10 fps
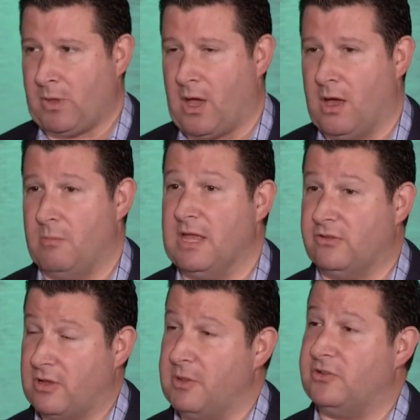Um, in
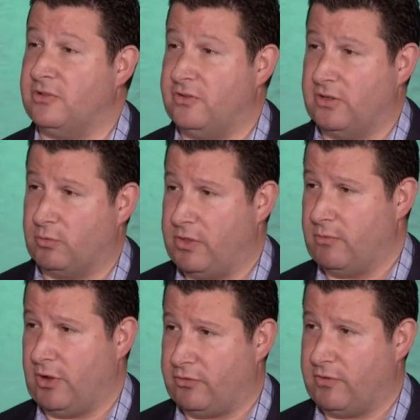some instances, within
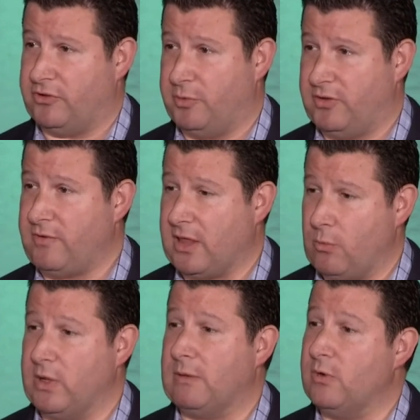Razorfish specifically,
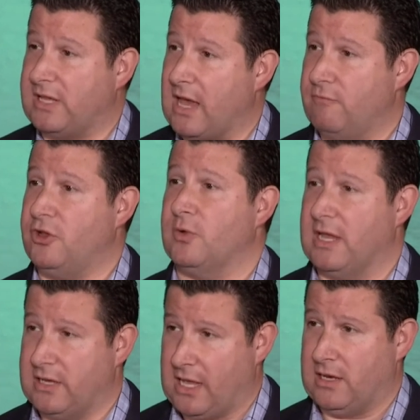we, we kind of do it
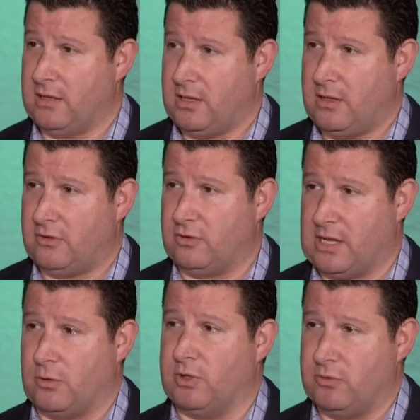end-to-end. -end. So
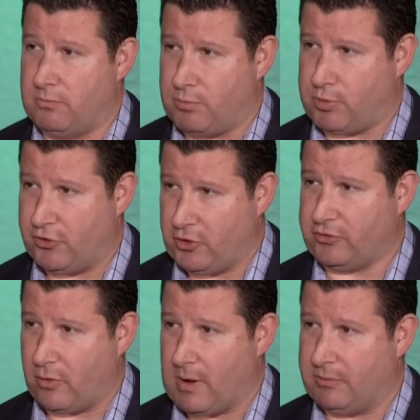not only produce
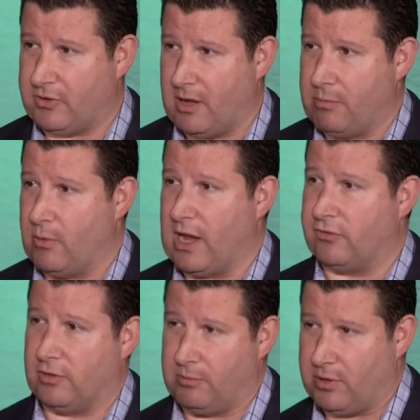the website, but we
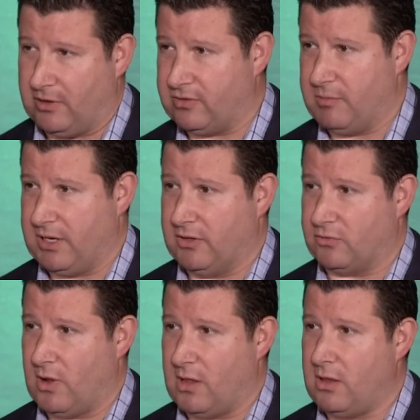actually place the media as
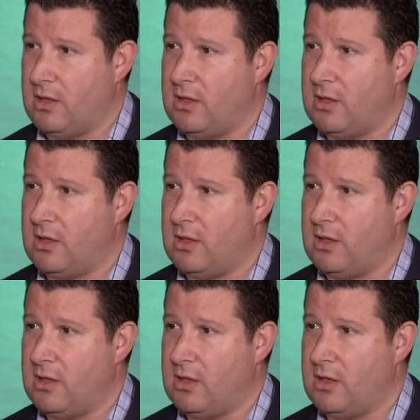well.